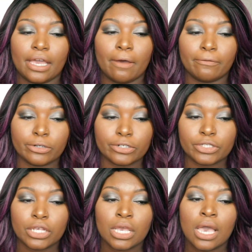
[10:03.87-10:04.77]

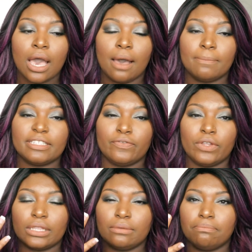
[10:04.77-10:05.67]
covers, it's
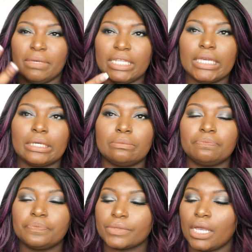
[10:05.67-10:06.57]

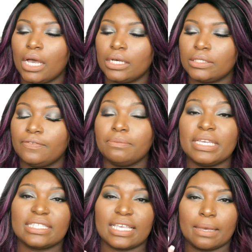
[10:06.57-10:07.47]
medium. For
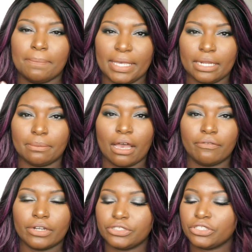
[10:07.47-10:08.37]
me, it's like a medium
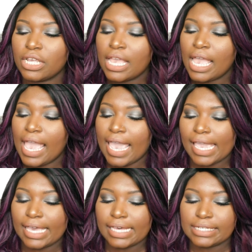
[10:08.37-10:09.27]
coverage,
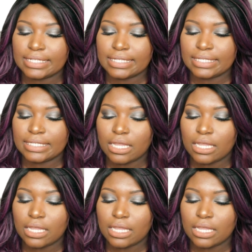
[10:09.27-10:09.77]
and